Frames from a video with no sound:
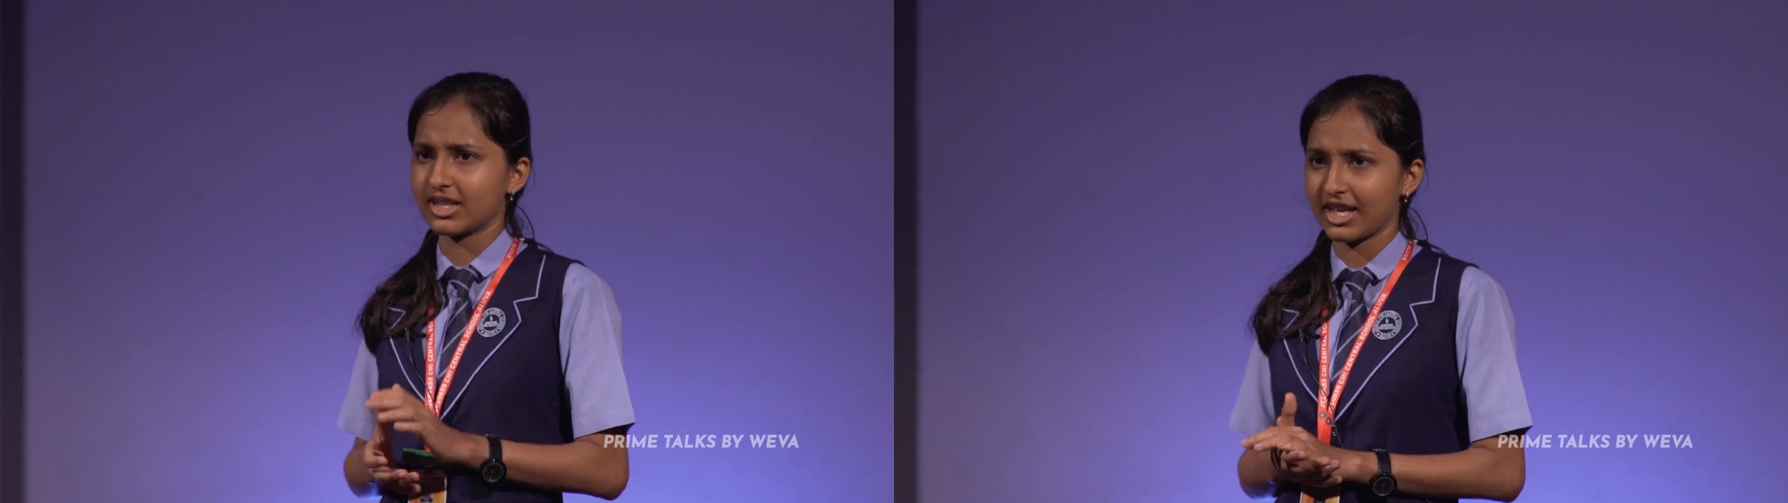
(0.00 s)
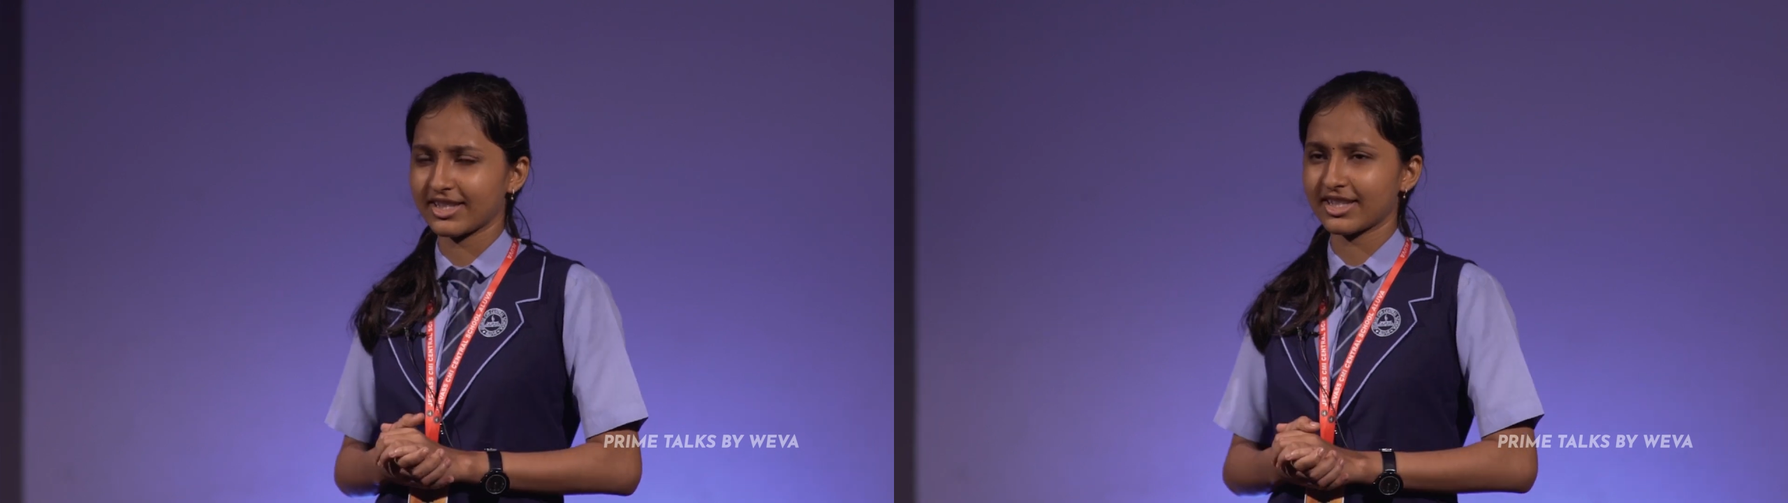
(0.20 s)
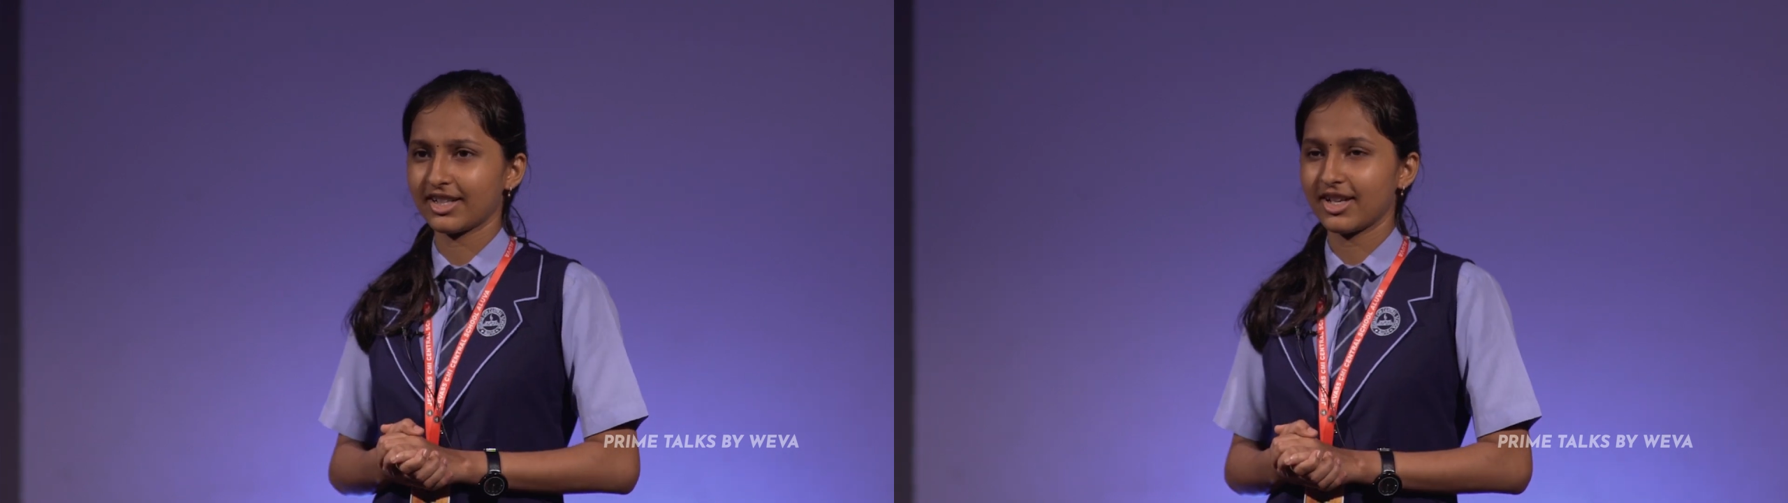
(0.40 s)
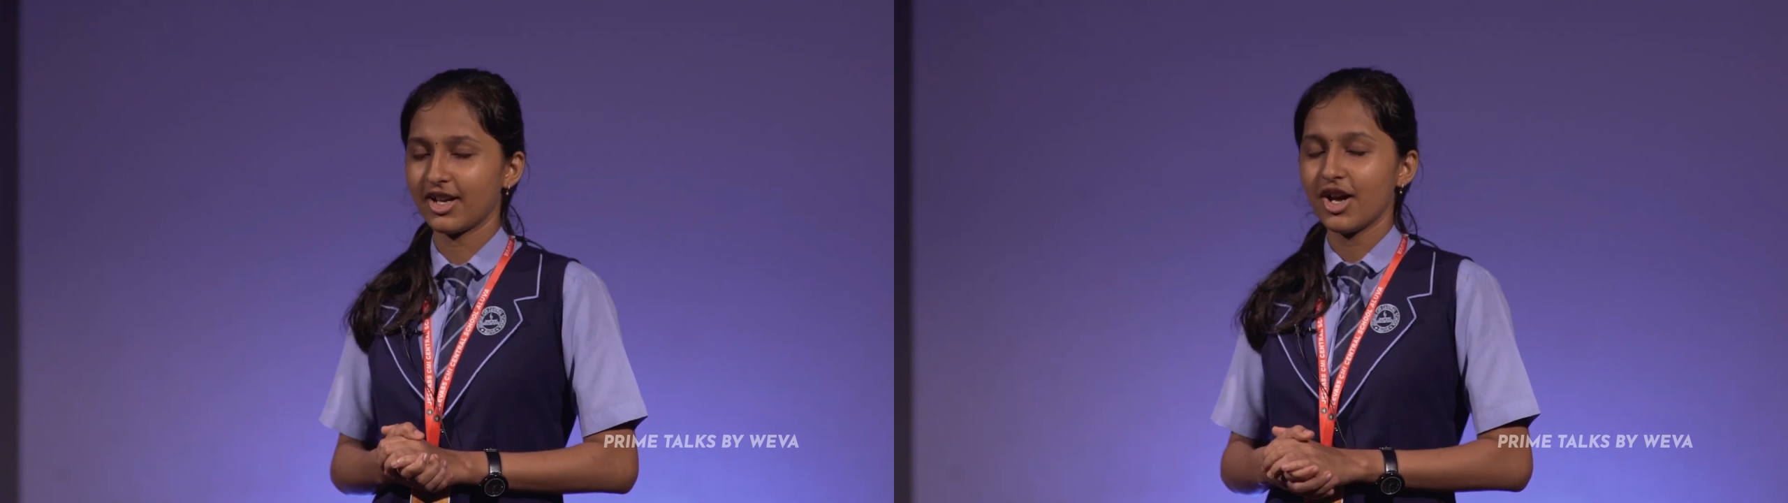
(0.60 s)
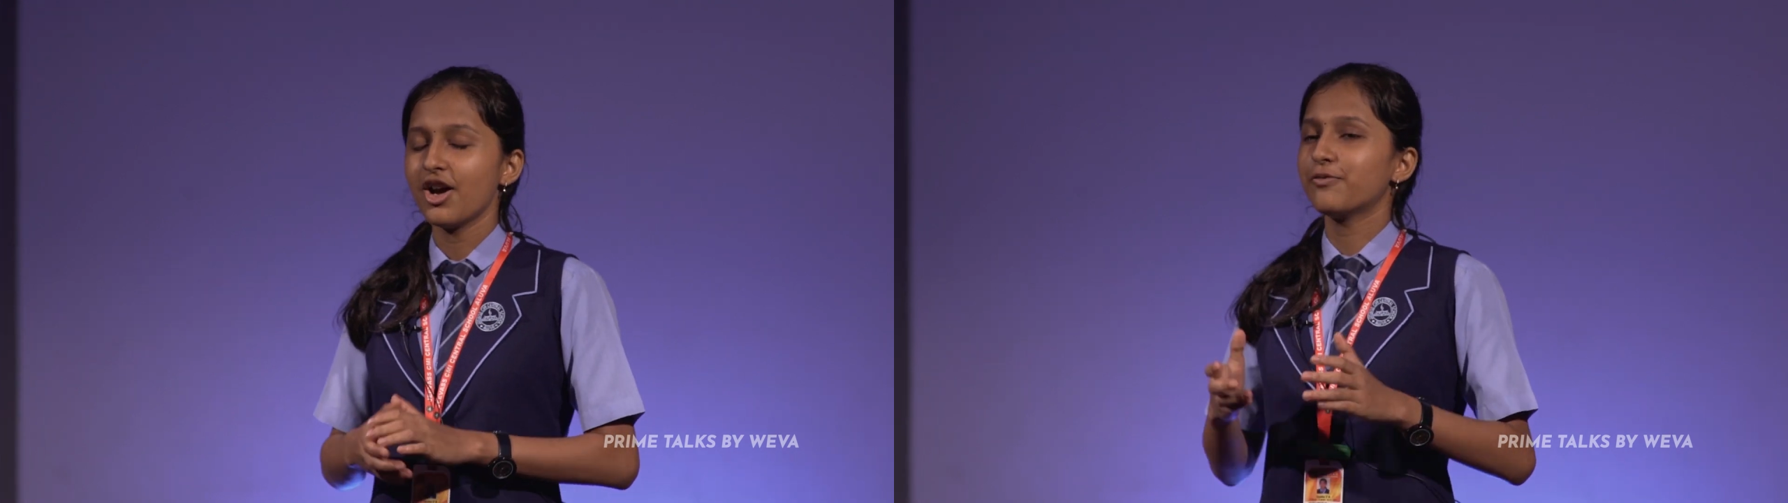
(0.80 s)
task.
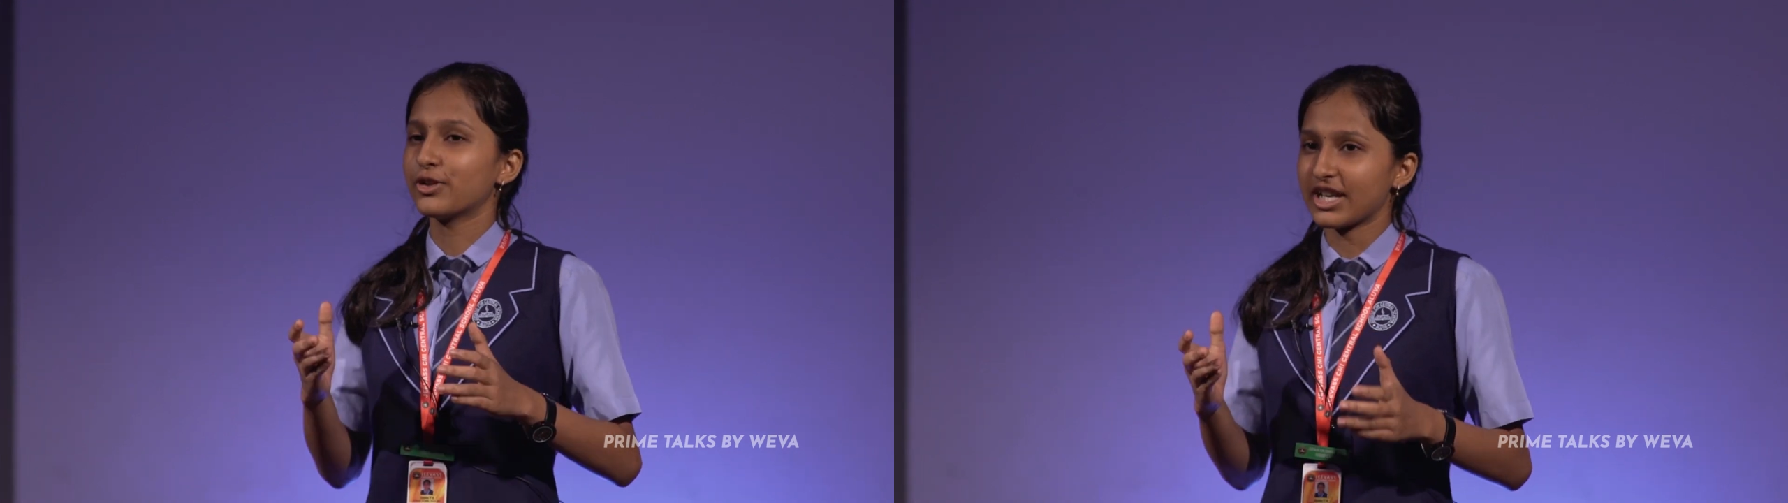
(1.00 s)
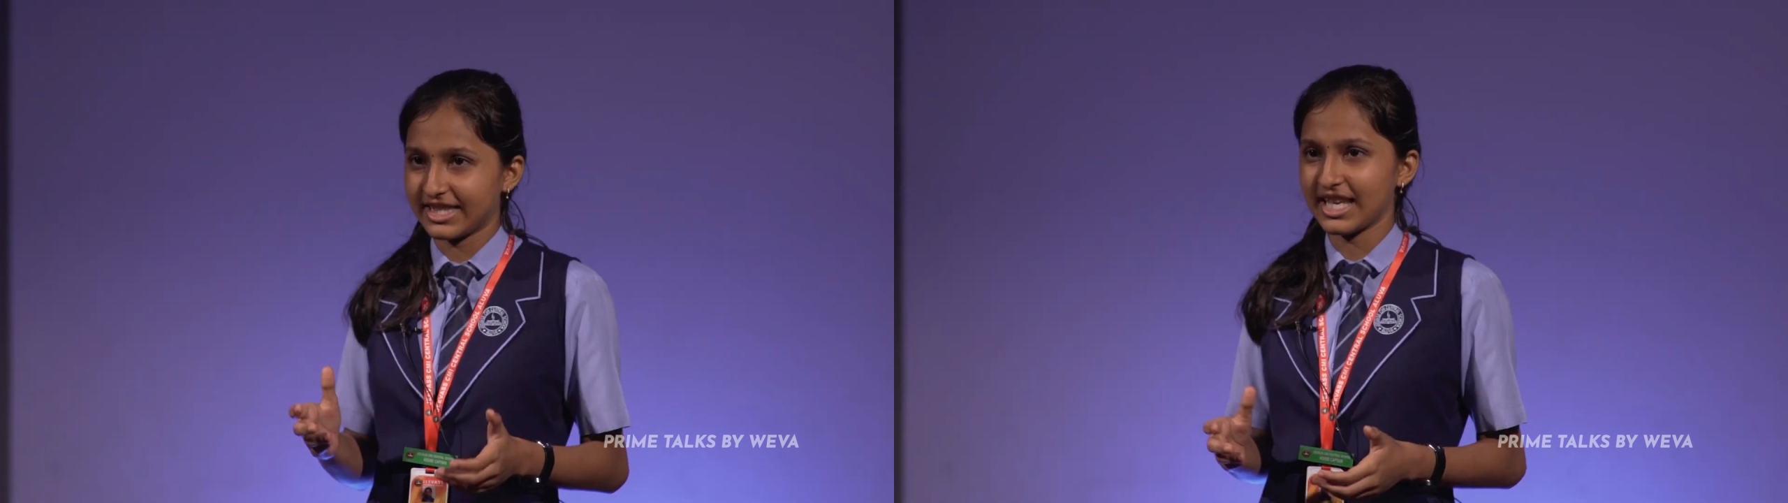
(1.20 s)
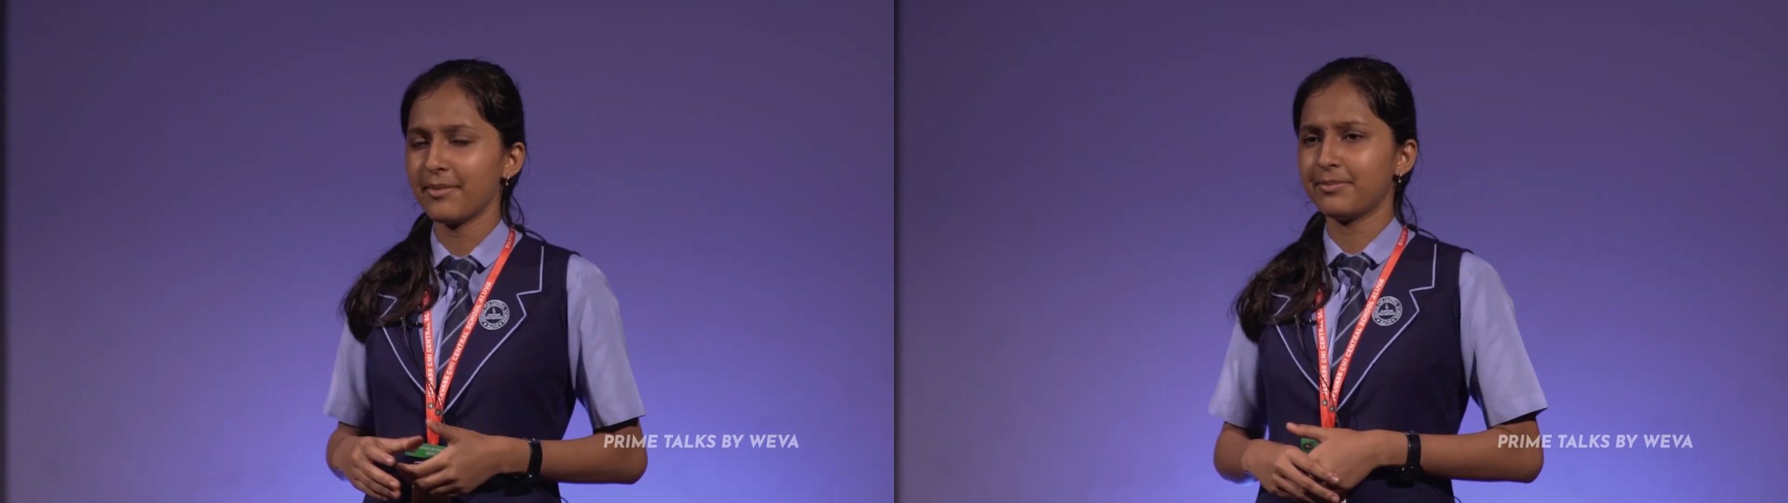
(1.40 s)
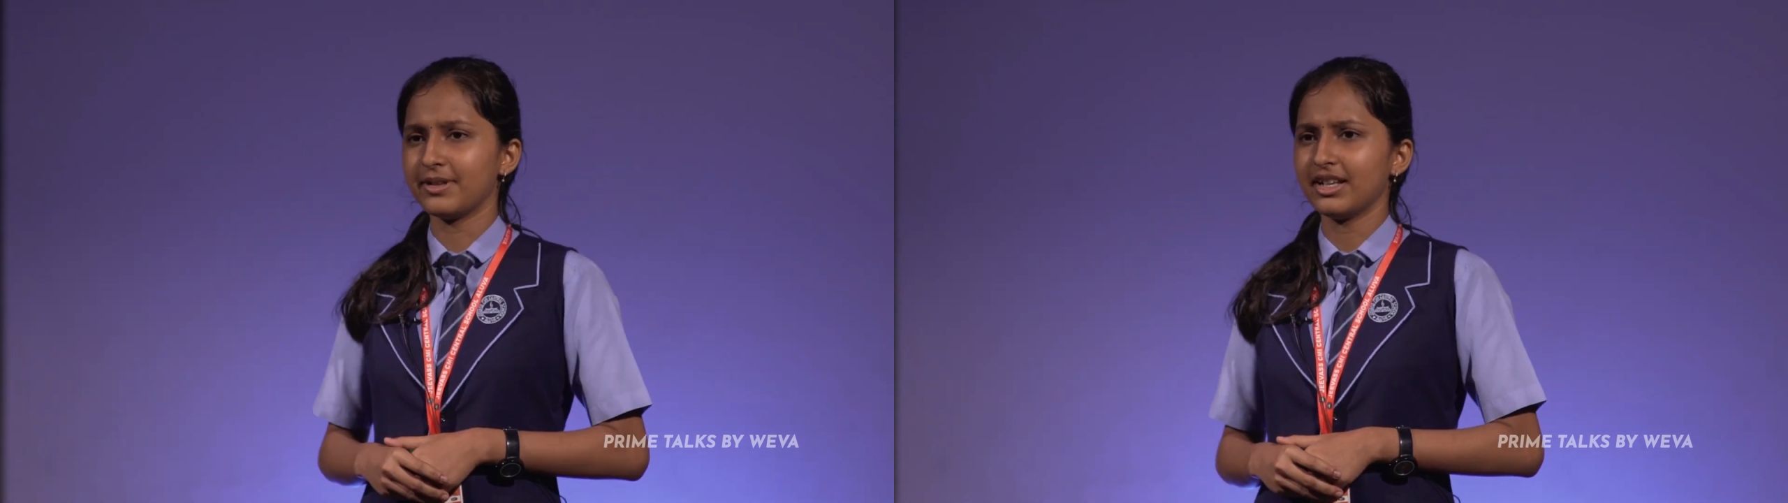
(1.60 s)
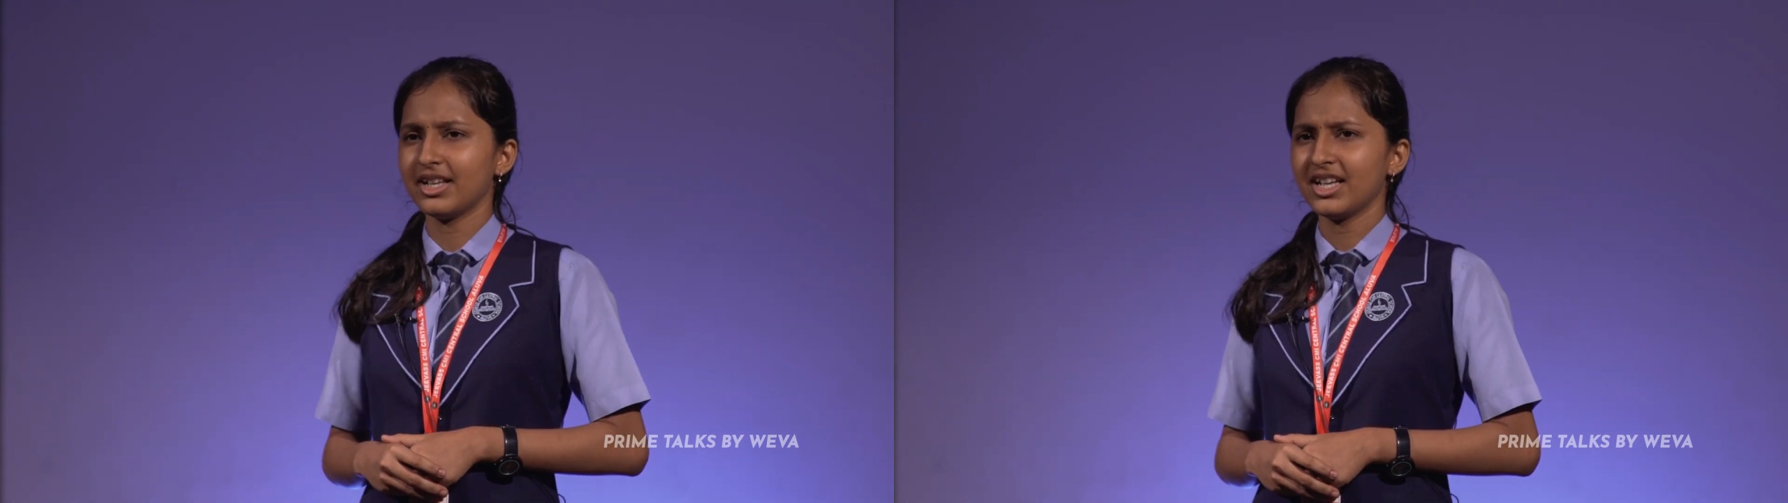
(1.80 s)
For
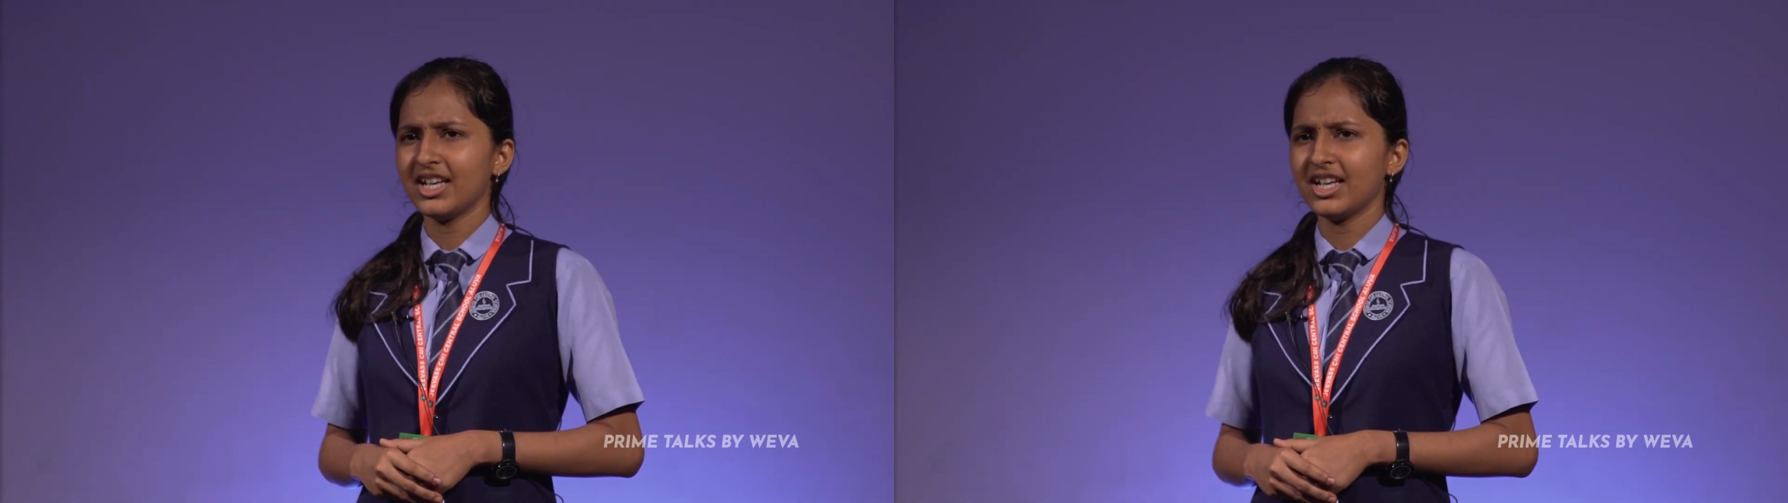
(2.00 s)
example,